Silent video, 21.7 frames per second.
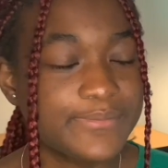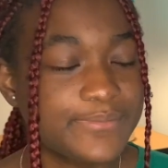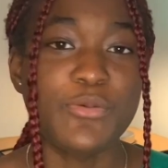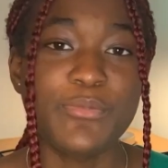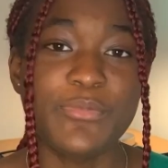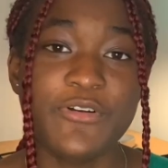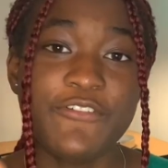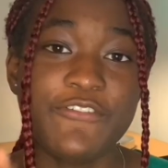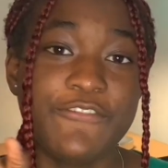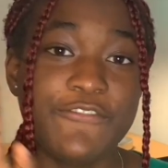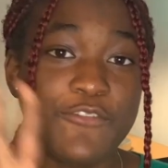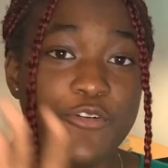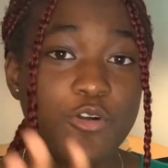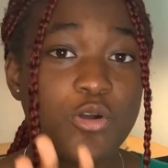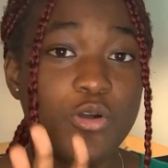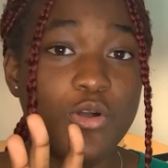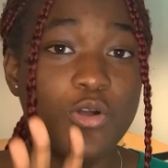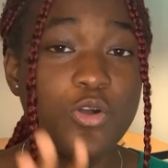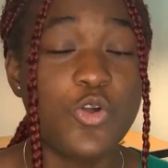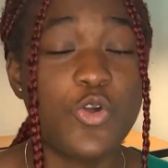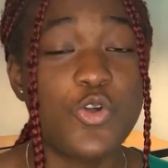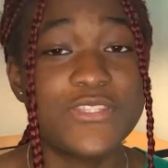Number
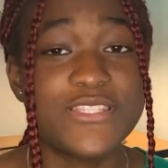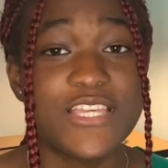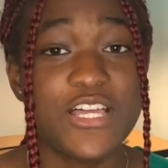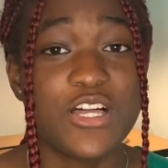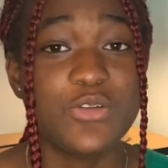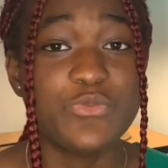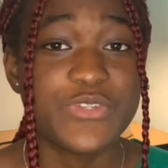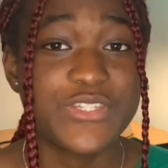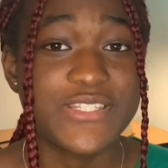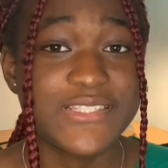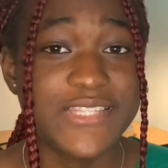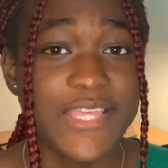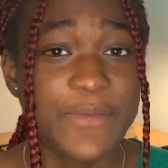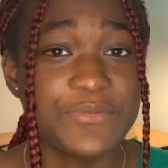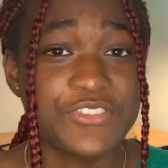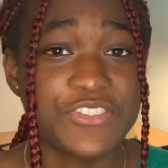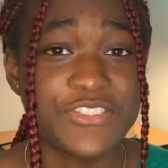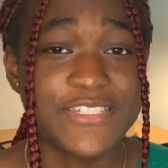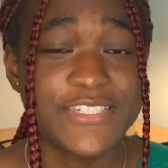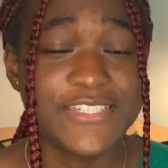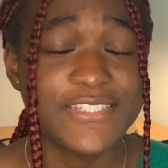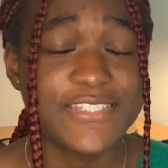4, hotel
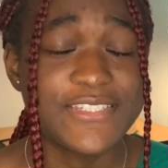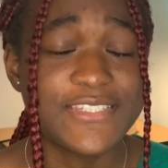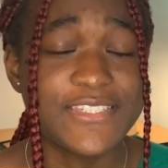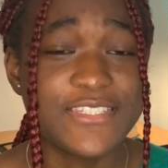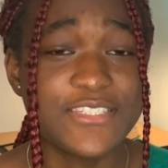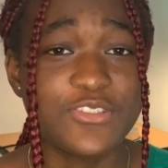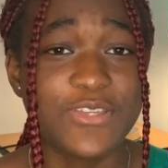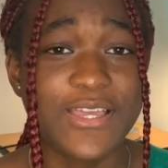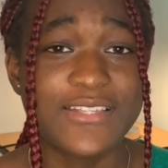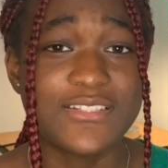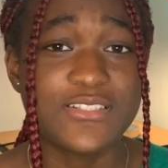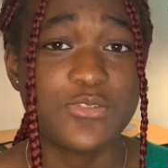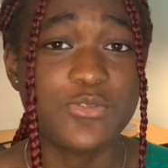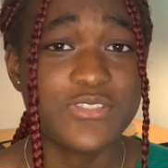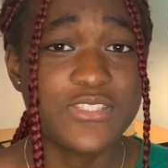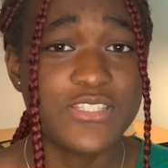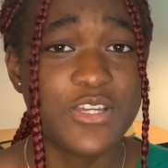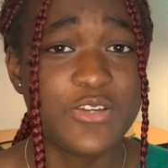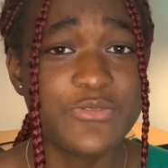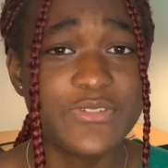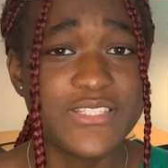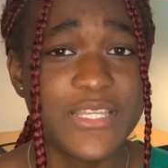receptionist. So as a
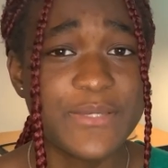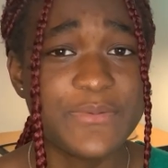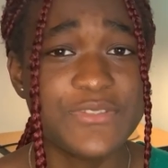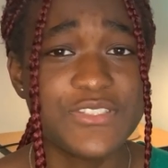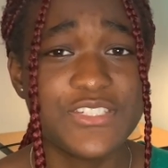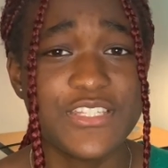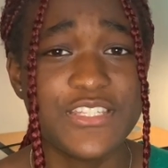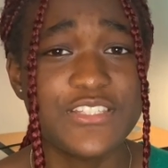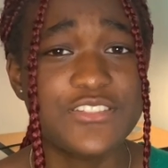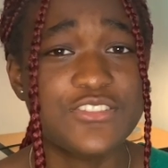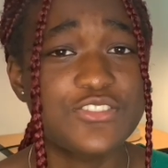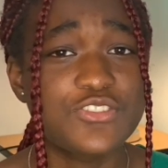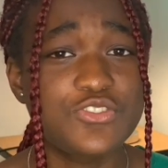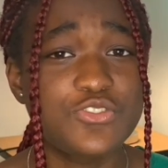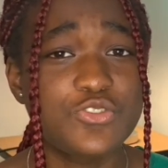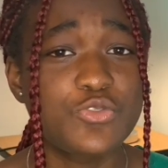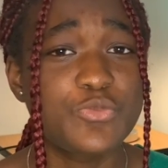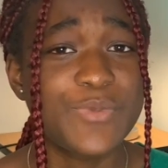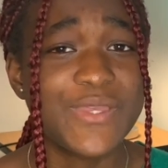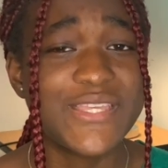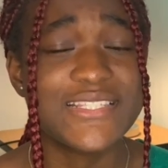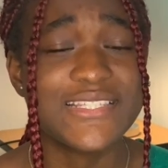hotel receptionist,
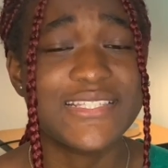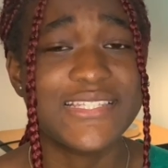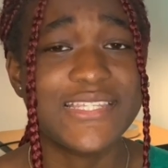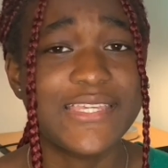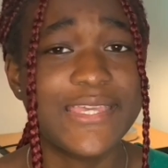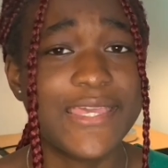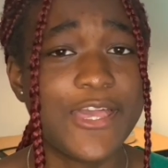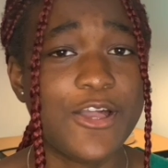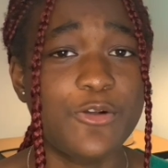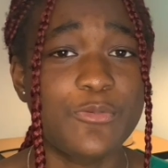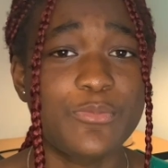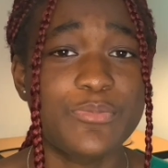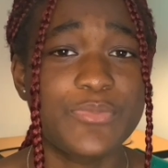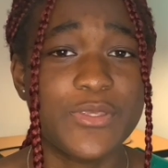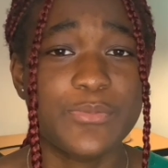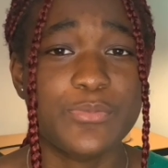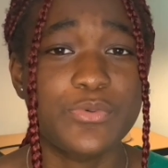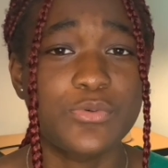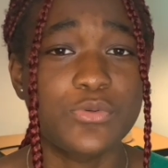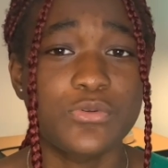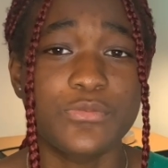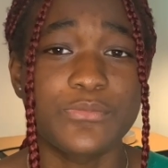you basically help
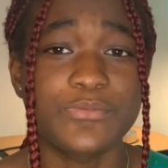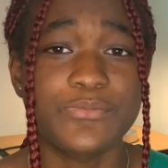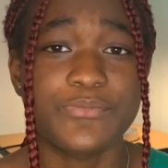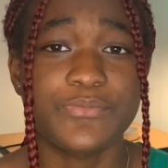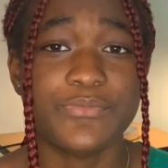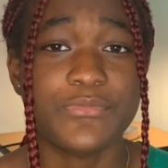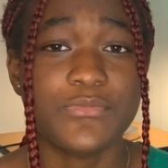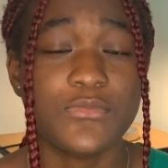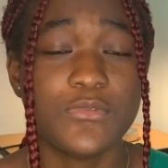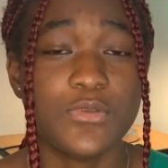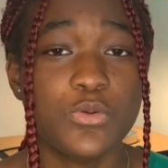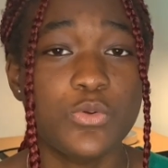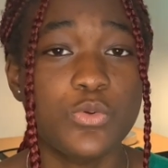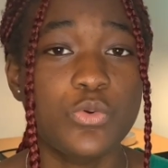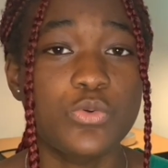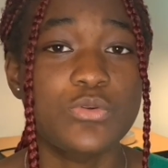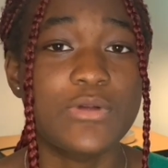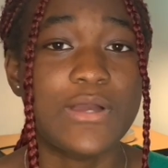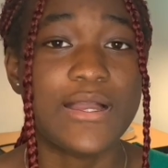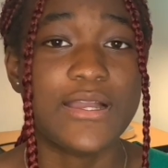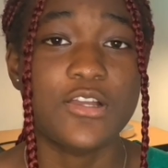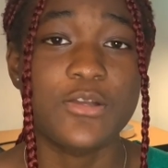people
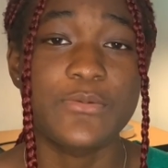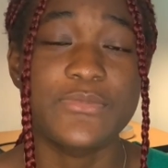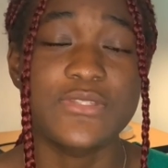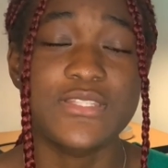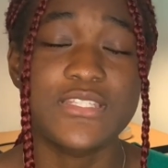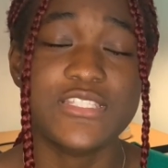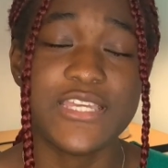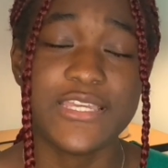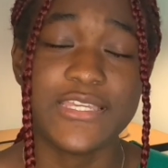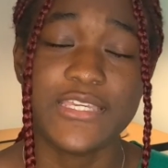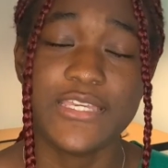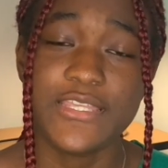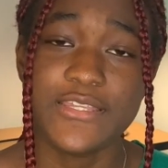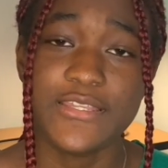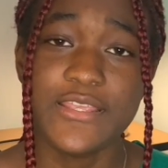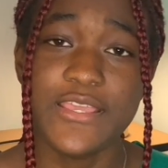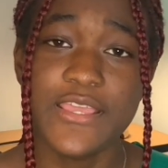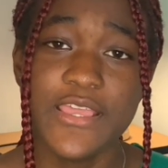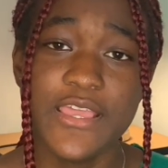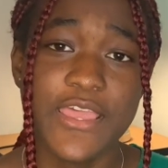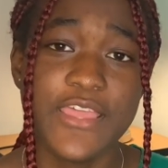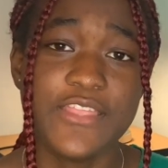who are coming to check
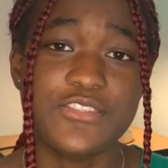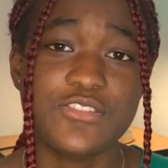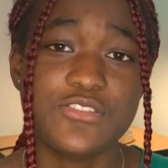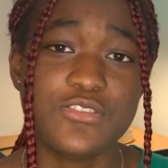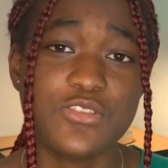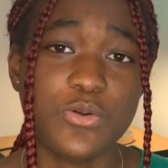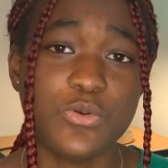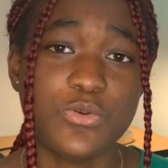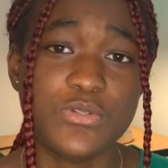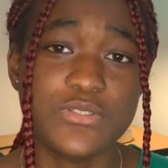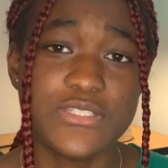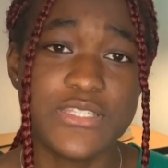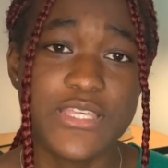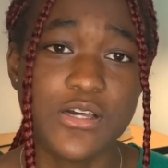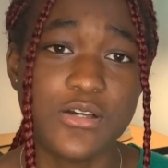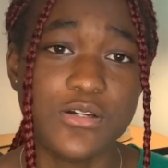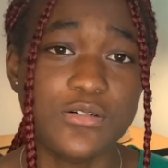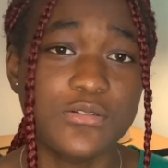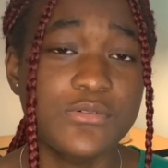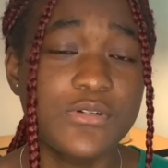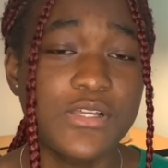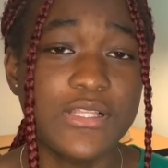in into the
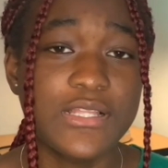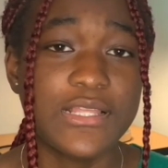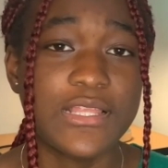hotel.